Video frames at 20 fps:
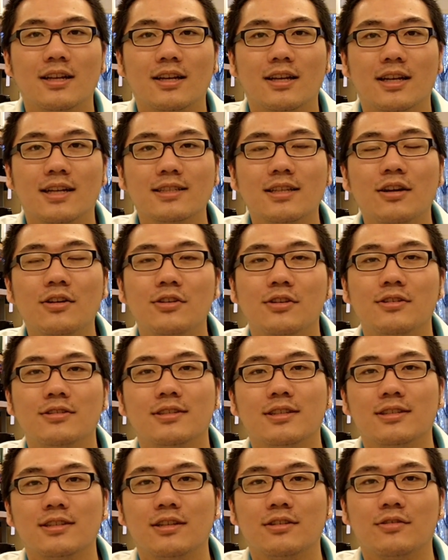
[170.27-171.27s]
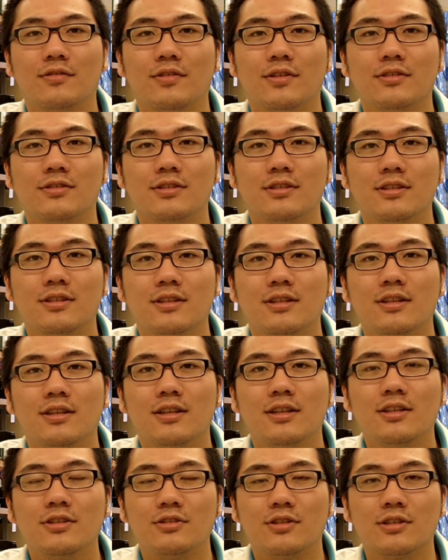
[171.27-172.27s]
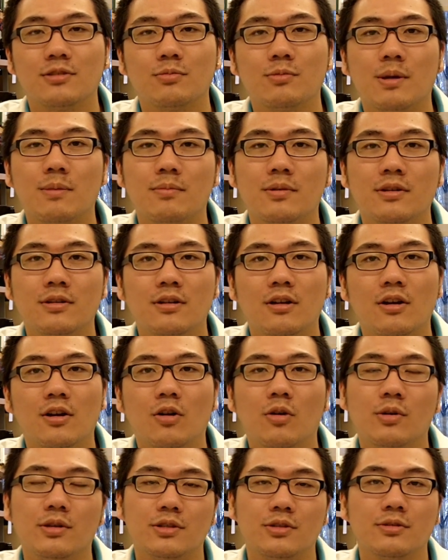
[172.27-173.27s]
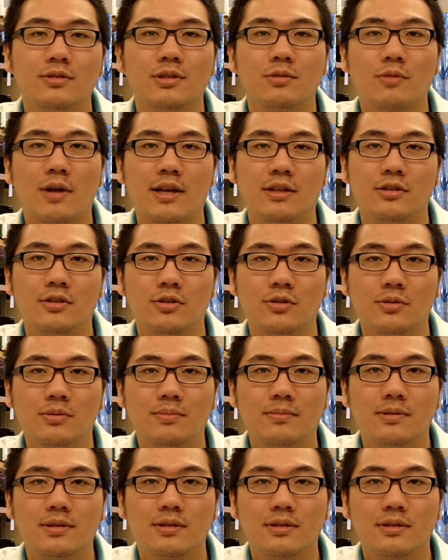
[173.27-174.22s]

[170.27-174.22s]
That's how you use the centrifuge. Just remember, always use the right tube,